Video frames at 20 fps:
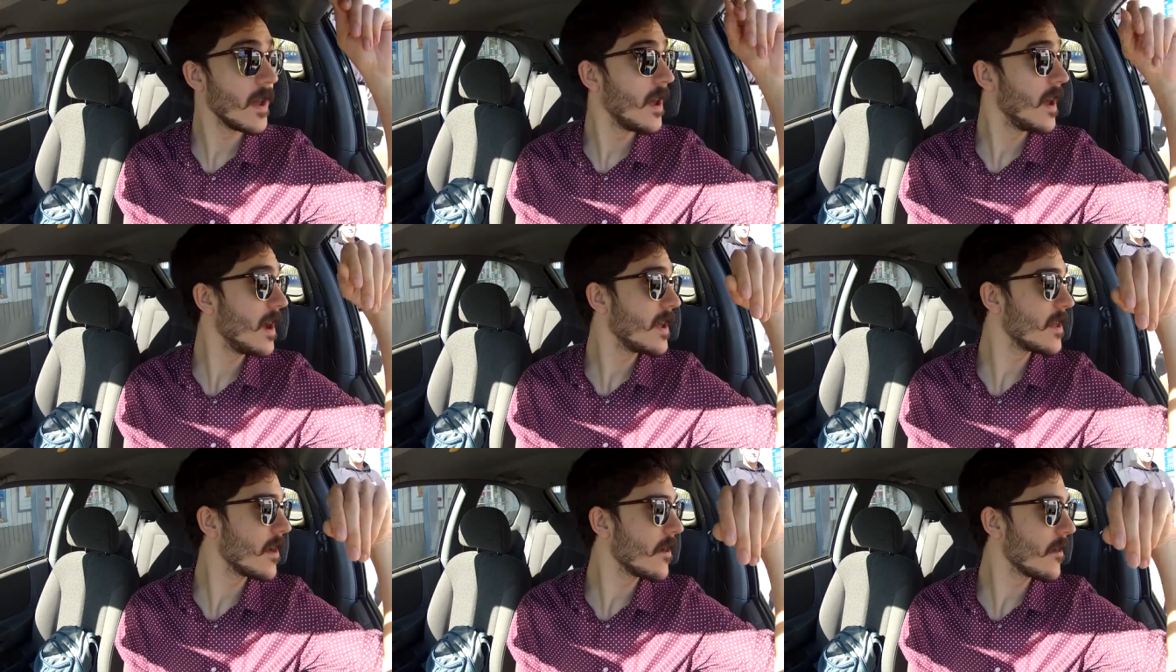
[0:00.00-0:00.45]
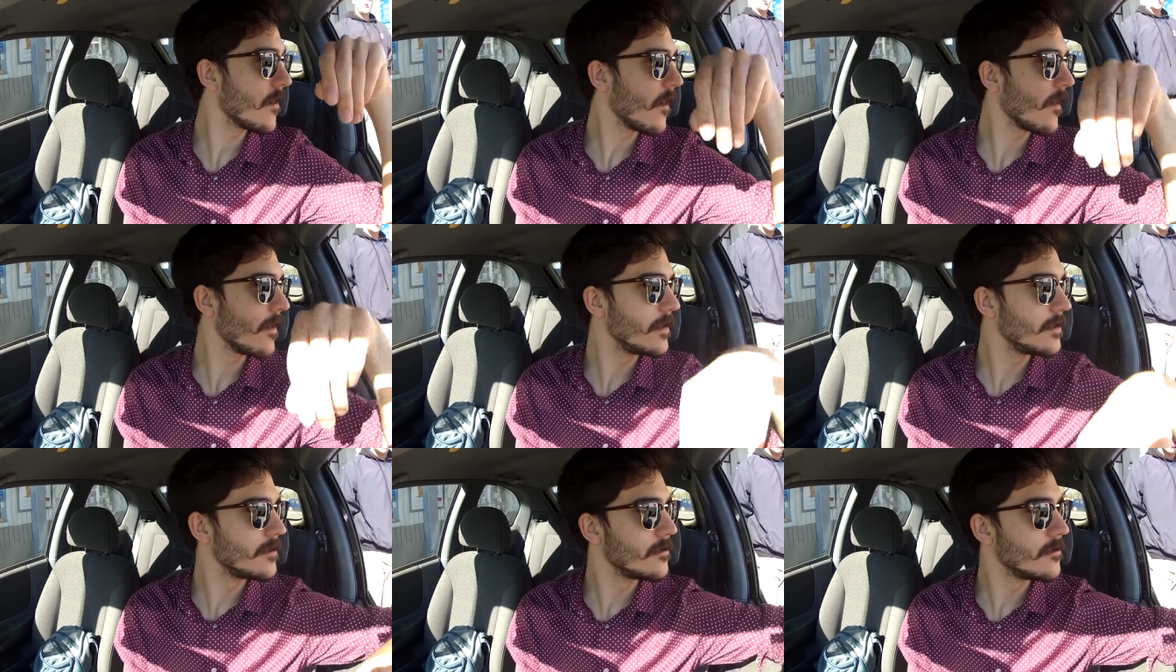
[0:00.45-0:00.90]
Hey there.
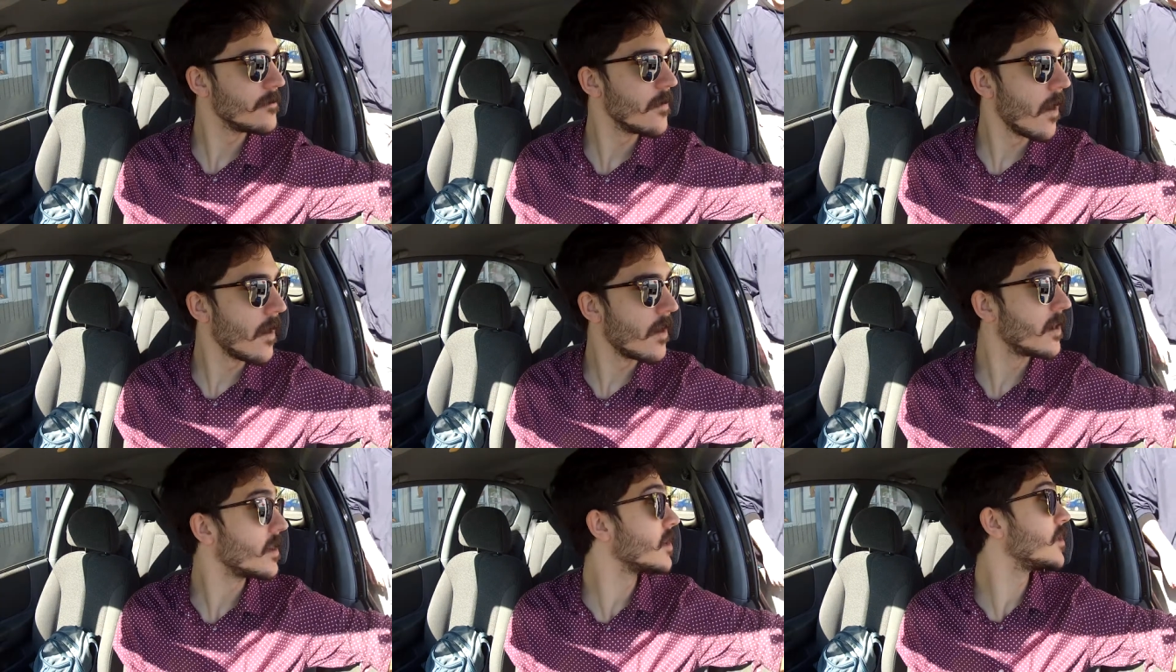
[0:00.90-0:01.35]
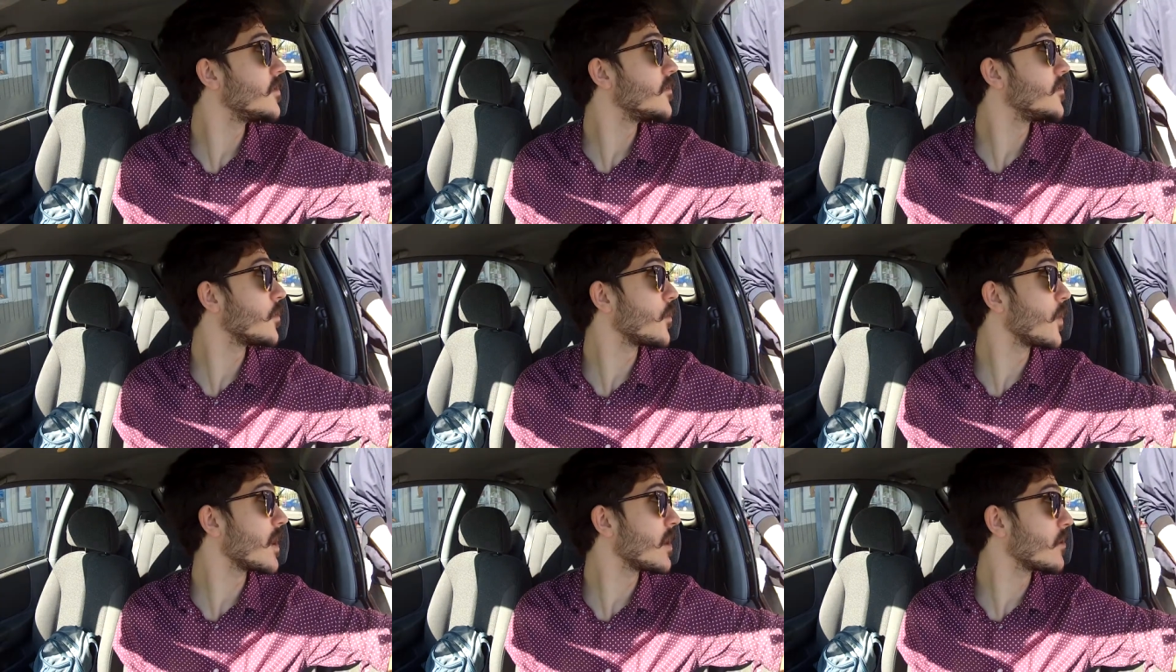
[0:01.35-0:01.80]
Did you
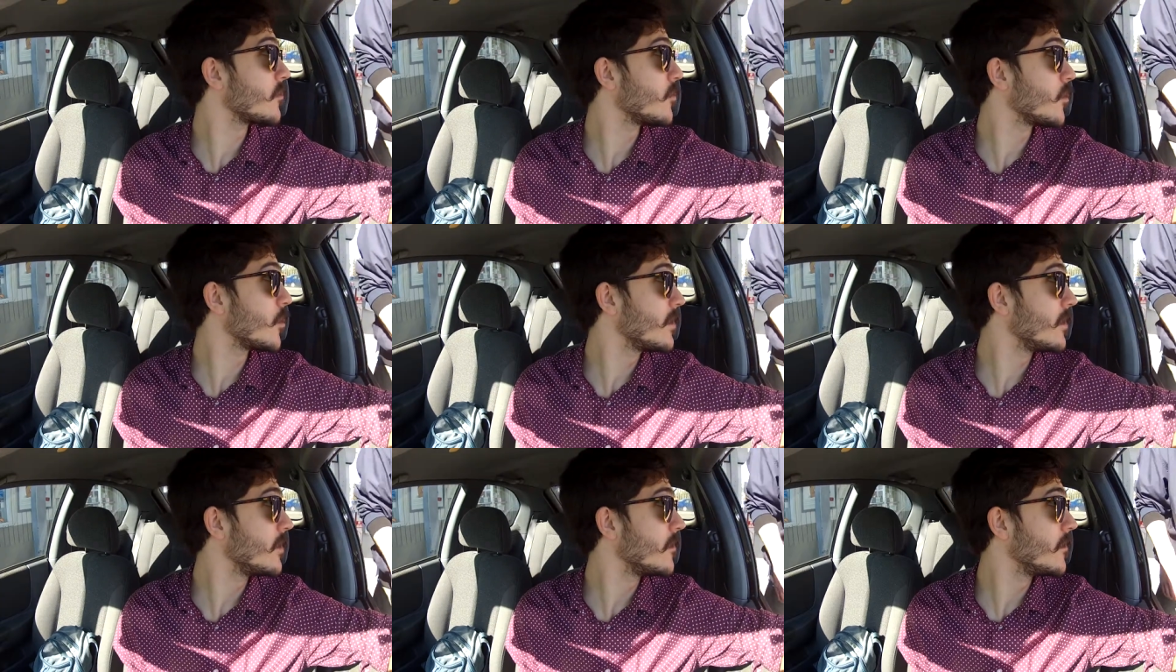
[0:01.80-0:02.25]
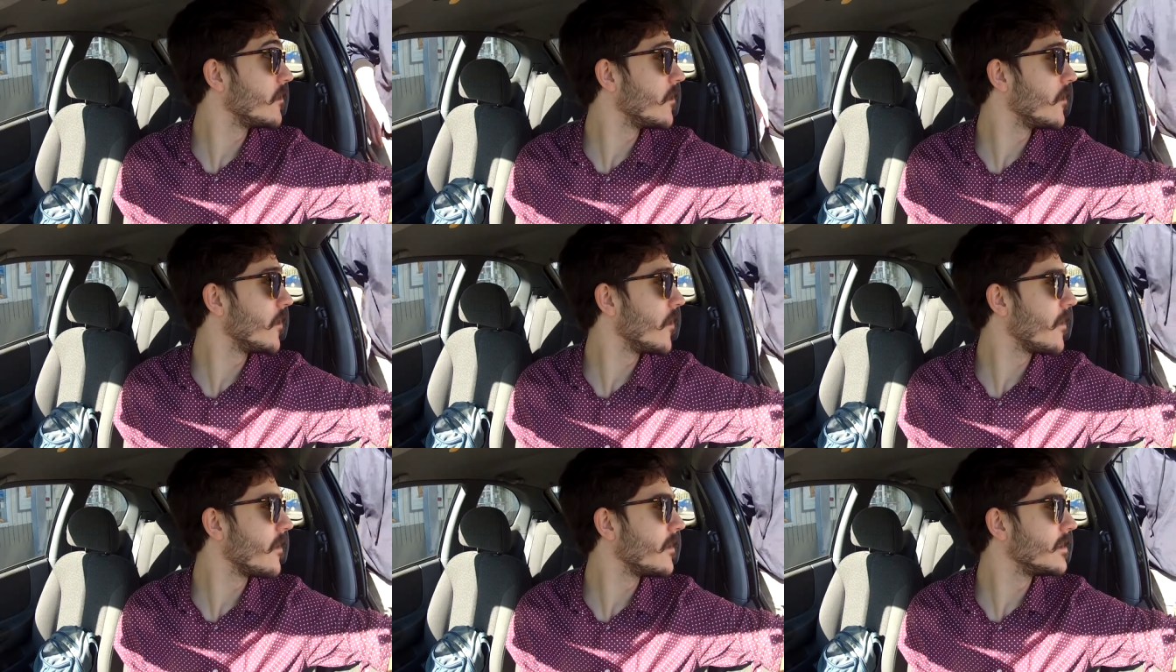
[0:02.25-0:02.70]
feel regular for me?
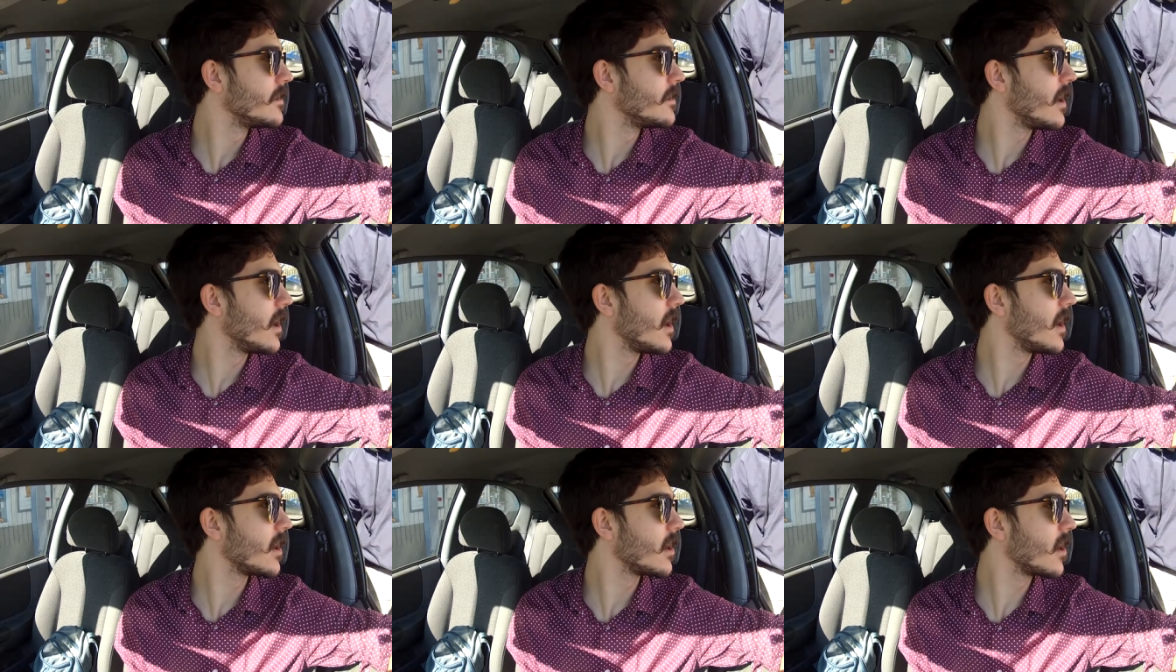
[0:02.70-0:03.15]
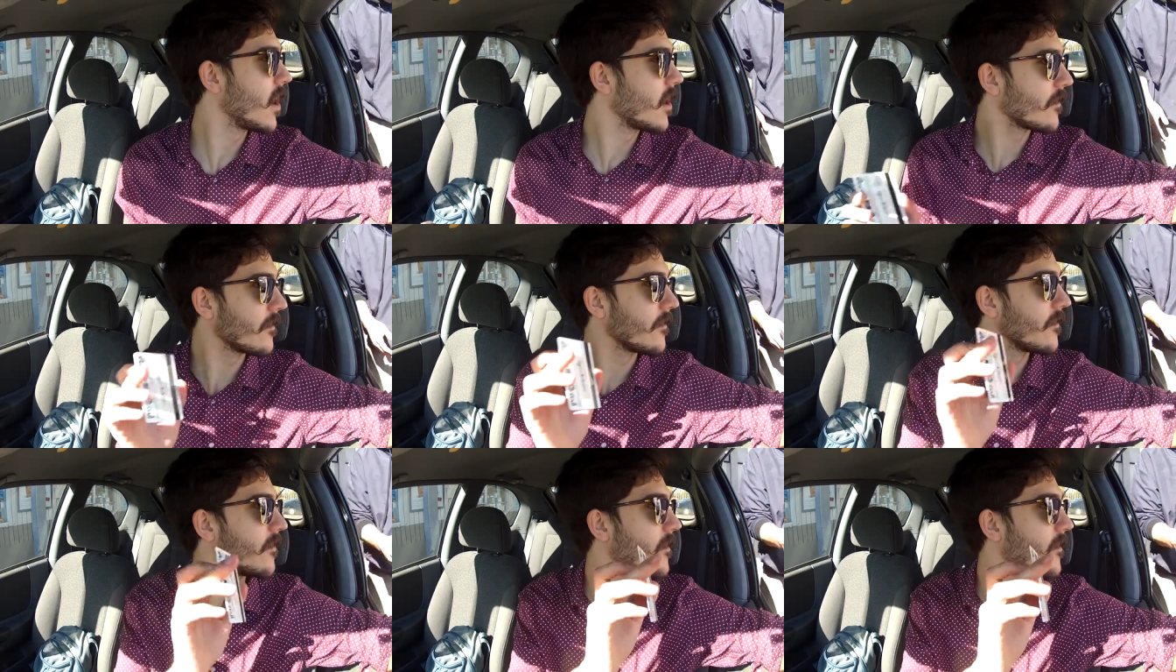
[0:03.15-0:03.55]
Uh, cart.